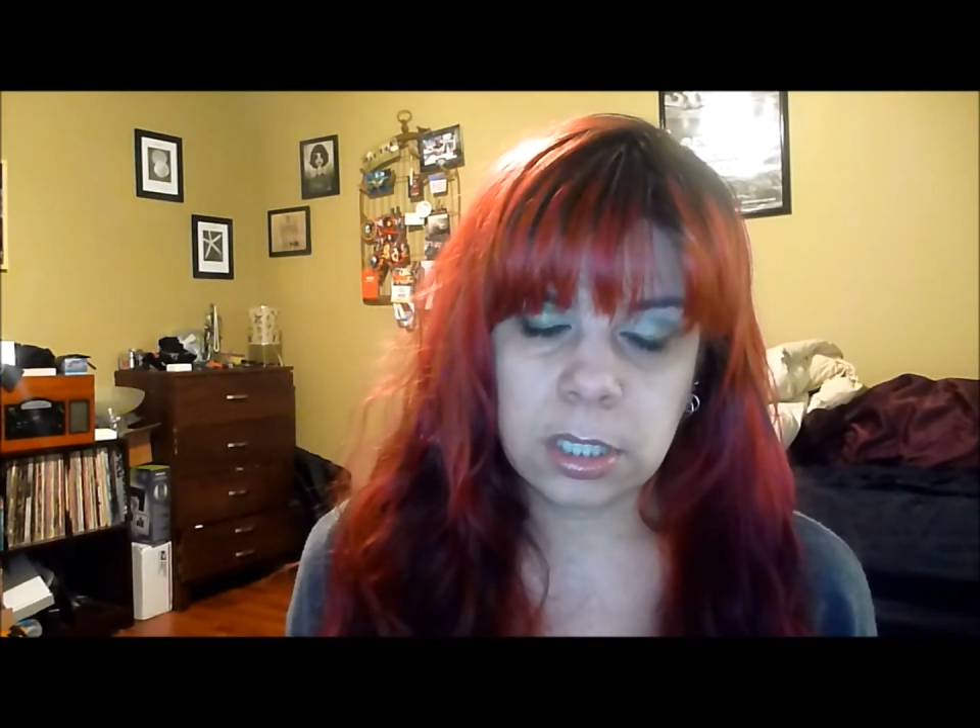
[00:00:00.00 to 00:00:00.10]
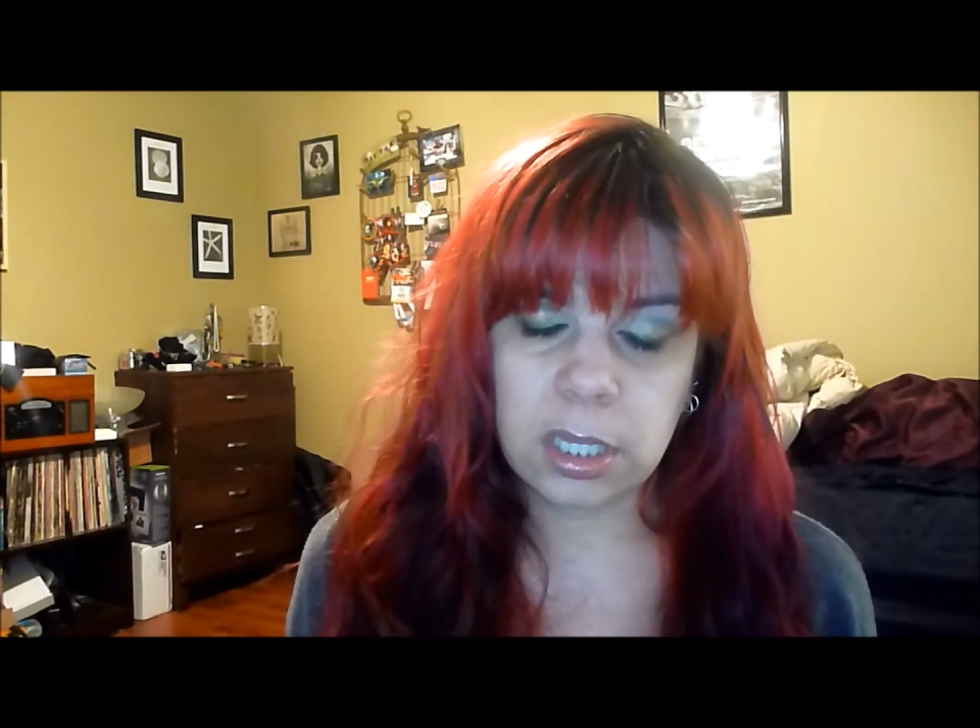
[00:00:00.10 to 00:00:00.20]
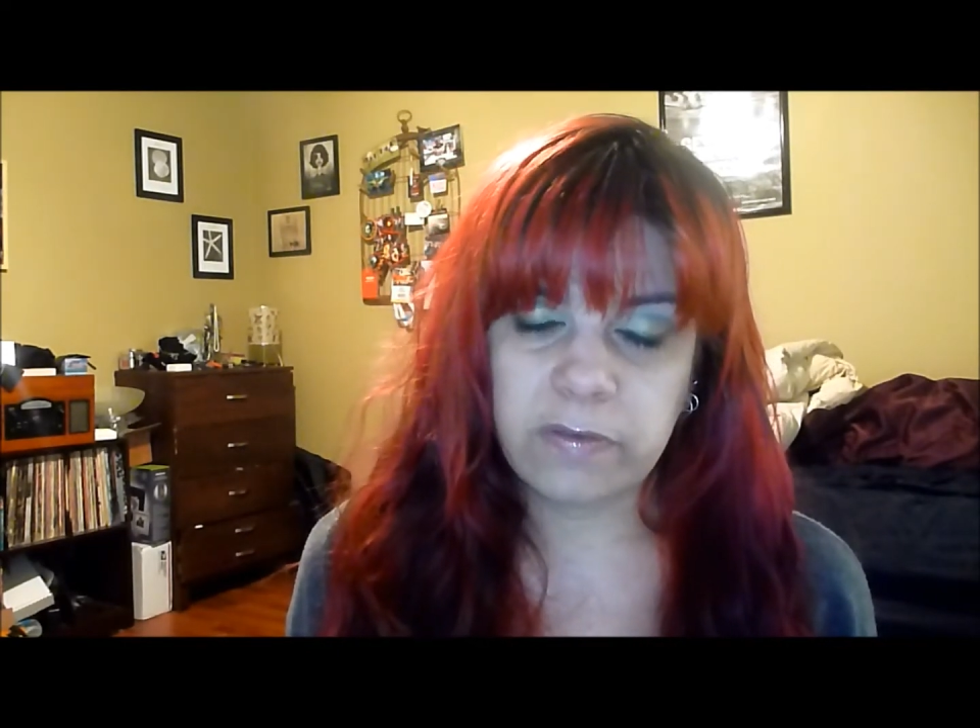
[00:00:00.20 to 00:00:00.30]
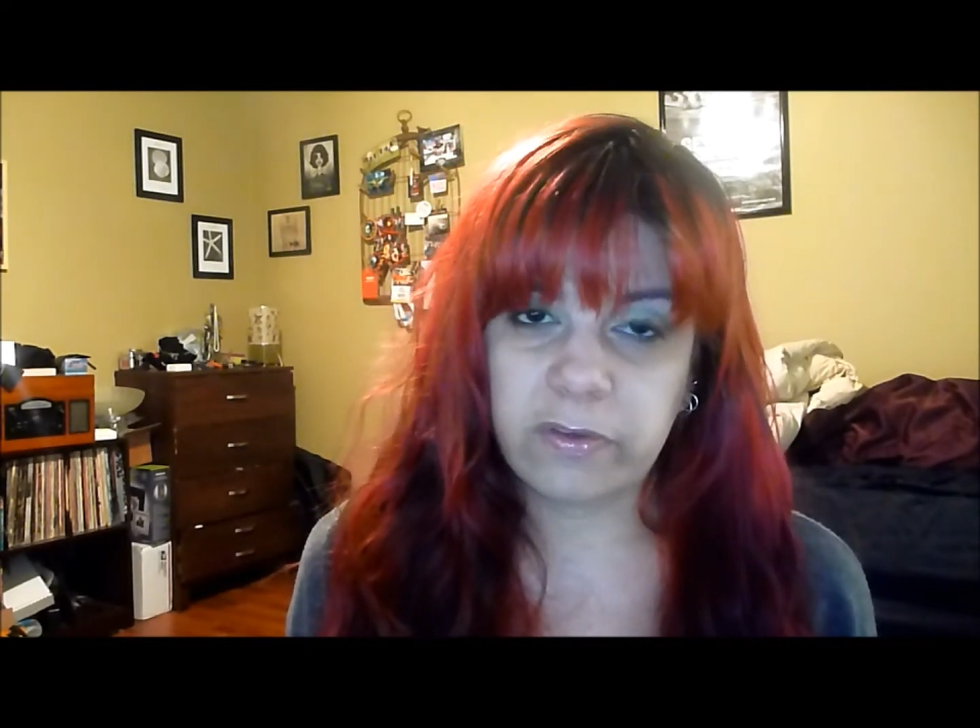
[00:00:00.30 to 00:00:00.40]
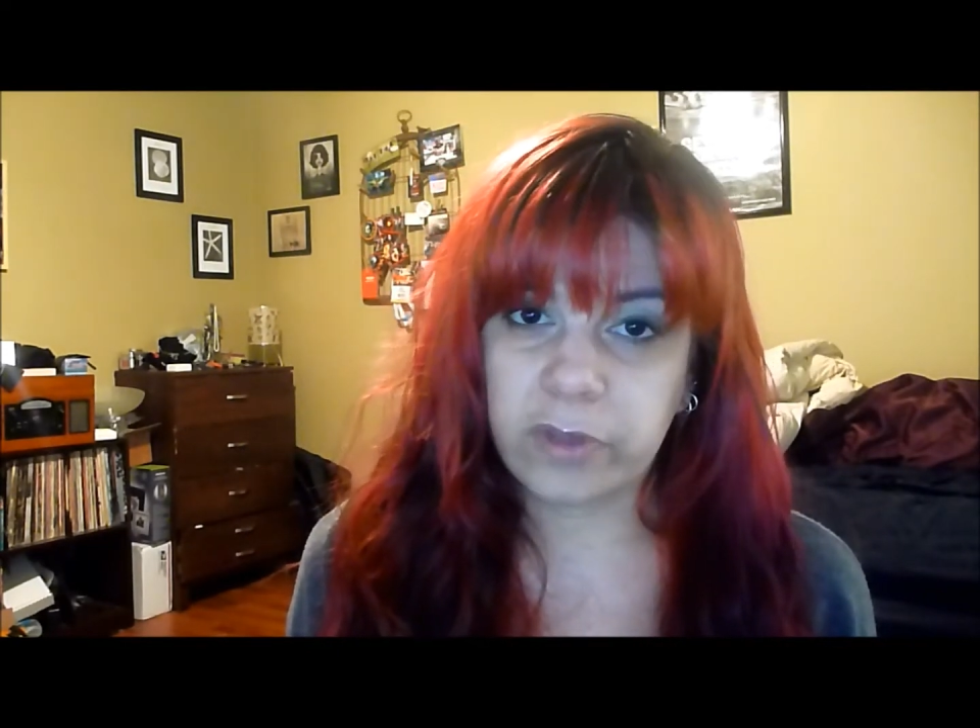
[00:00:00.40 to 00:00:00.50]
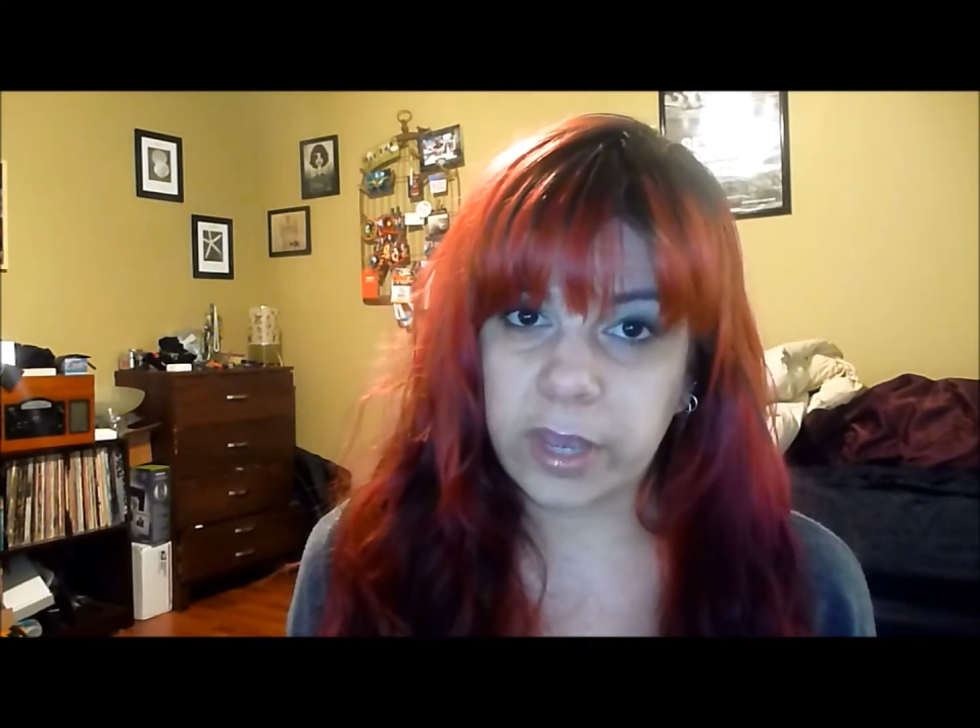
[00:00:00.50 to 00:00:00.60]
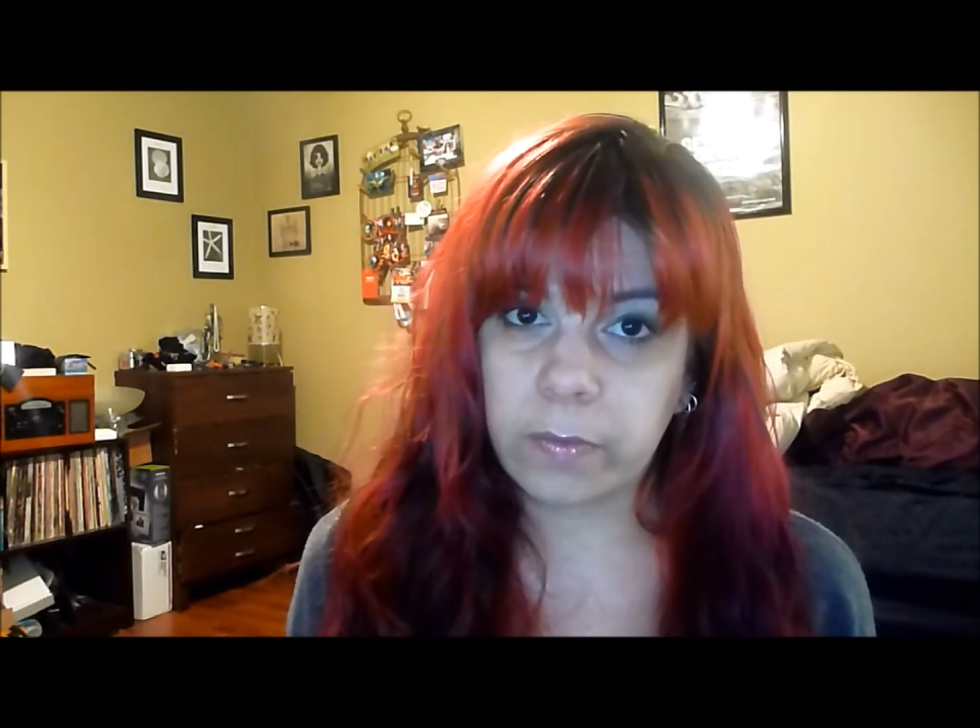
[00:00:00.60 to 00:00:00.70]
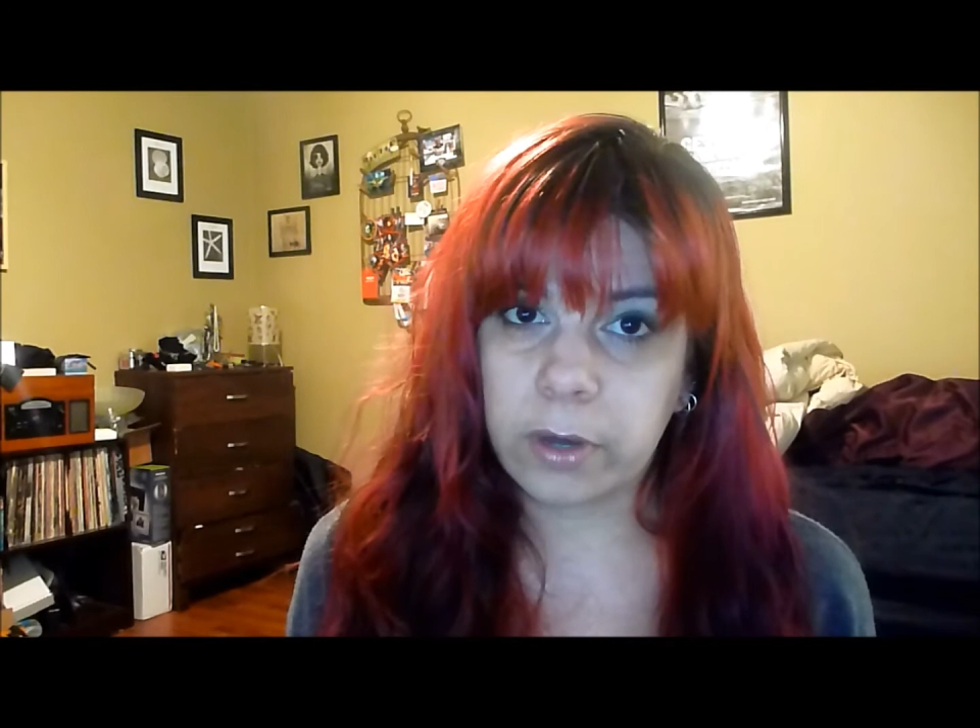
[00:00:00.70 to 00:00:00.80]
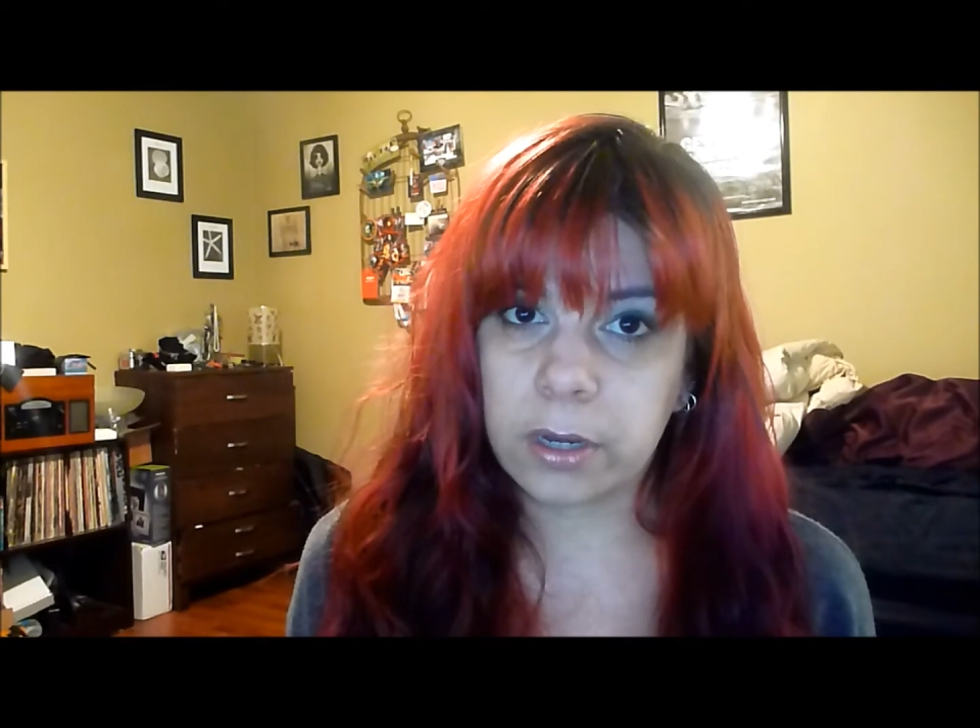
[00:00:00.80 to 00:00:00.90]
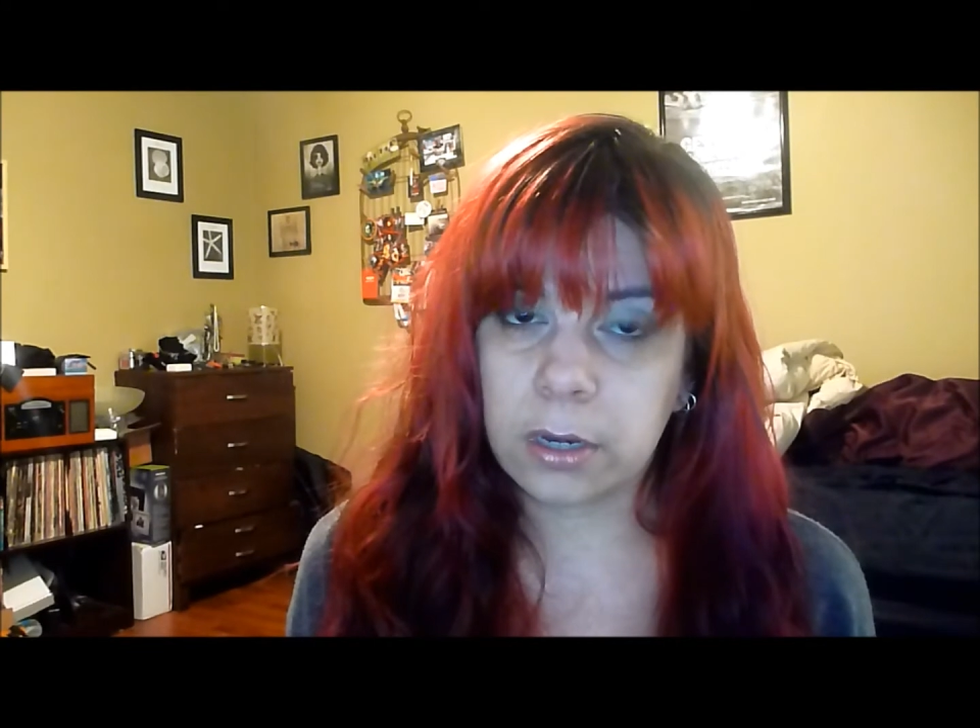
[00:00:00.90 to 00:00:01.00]
if you get
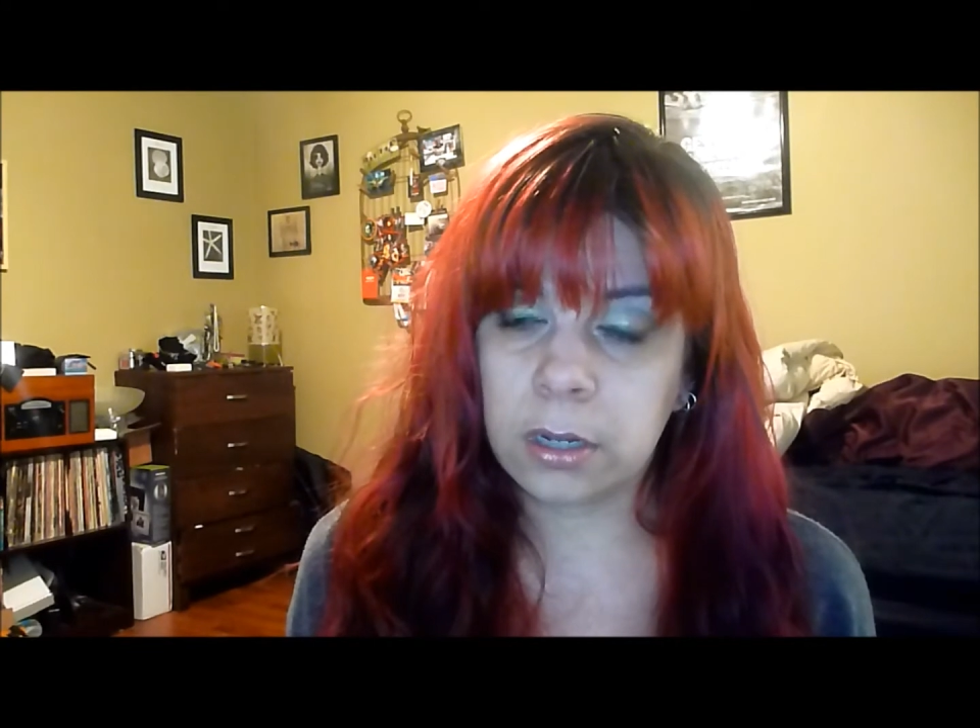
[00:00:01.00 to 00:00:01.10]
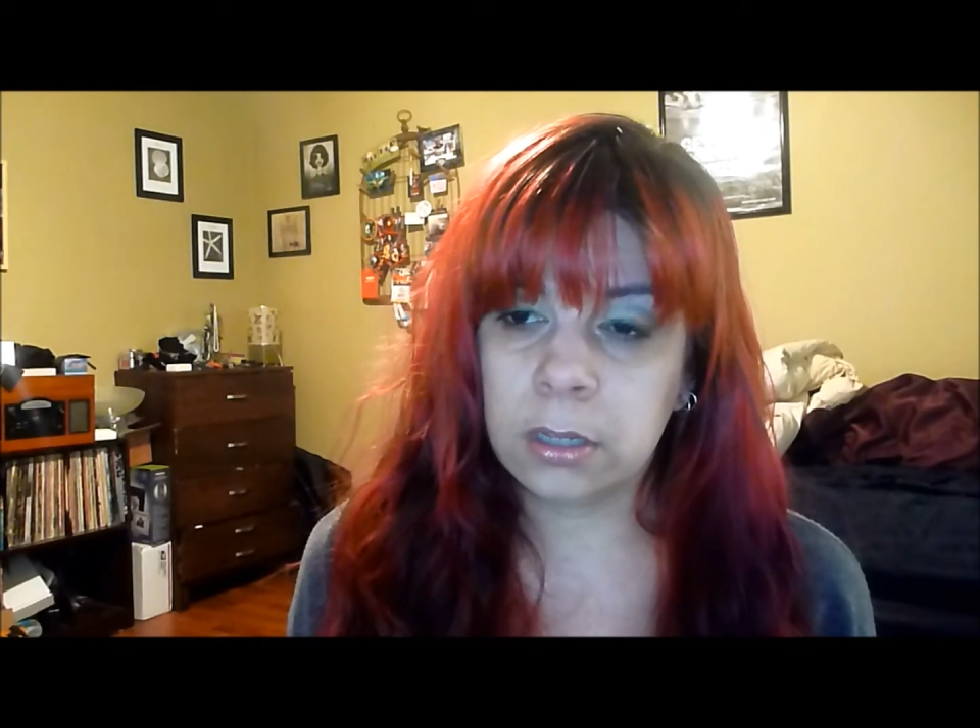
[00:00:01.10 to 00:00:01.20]
one,